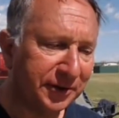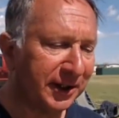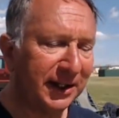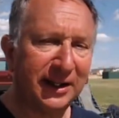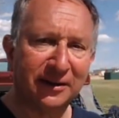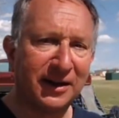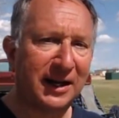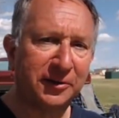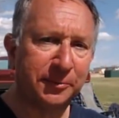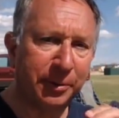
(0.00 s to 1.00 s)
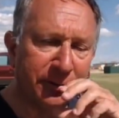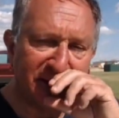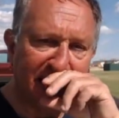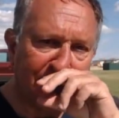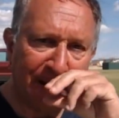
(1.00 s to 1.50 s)
You're going to get a lot of good
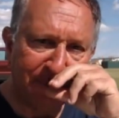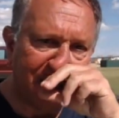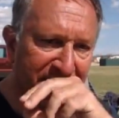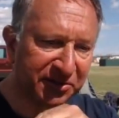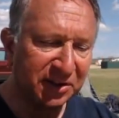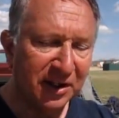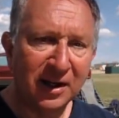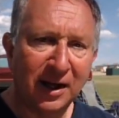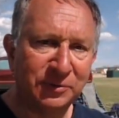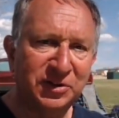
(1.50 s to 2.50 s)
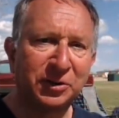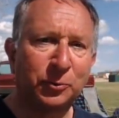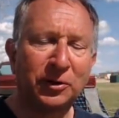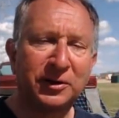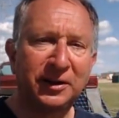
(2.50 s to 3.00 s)
posts anyway, because I'm
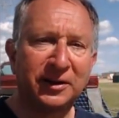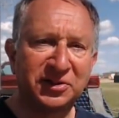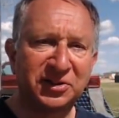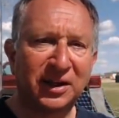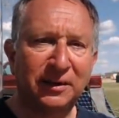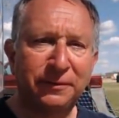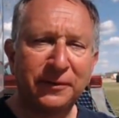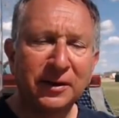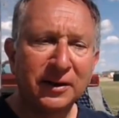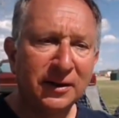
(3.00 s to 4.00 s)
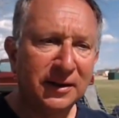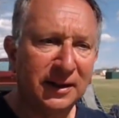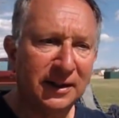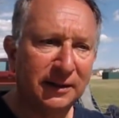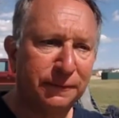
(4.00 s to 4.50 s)
still working on stuff
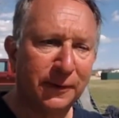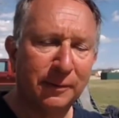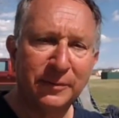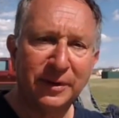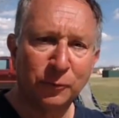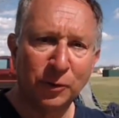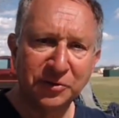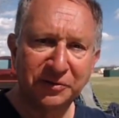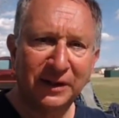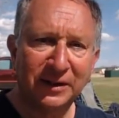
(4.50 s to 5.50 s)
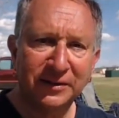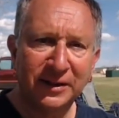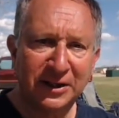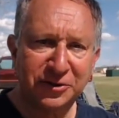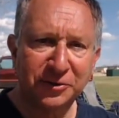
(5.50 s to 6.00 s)
from the Roosevelt
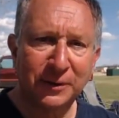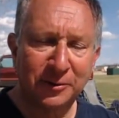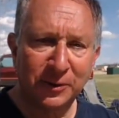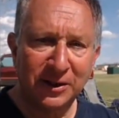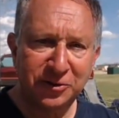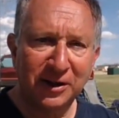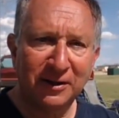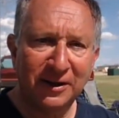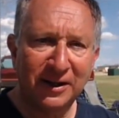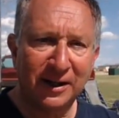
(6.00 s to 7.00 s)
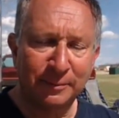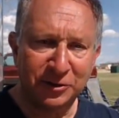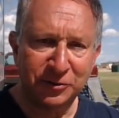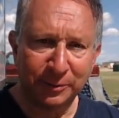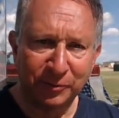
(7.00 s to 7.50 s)
National Recreation Area and
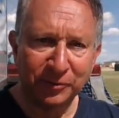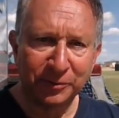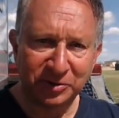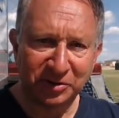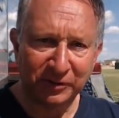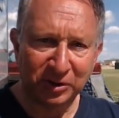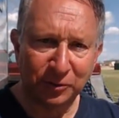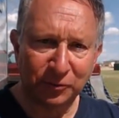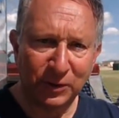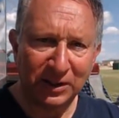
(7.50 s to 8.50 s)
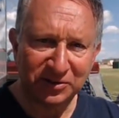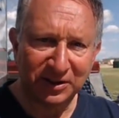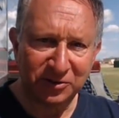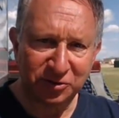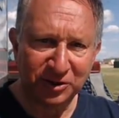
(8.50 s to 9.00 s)
my trip through the Pacific
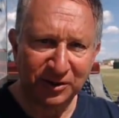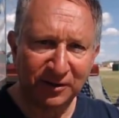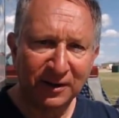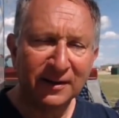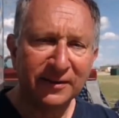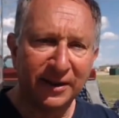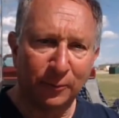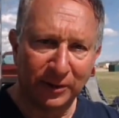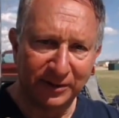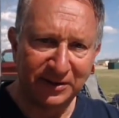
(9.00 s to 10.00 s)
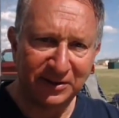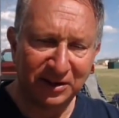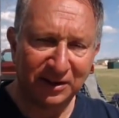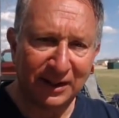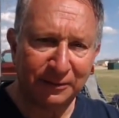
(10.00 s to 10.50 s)
Northwest last year that I want to
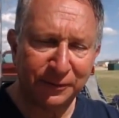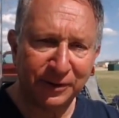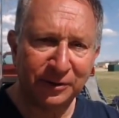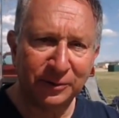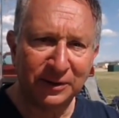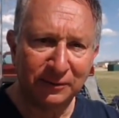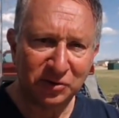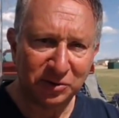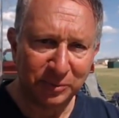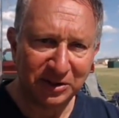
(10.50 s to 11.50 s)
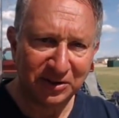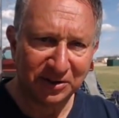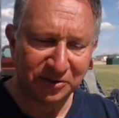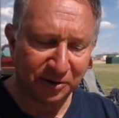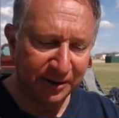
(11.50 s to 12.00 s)
detail out for you and give you some
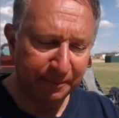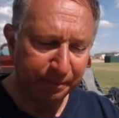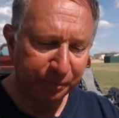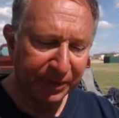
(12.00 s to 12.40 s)
details on.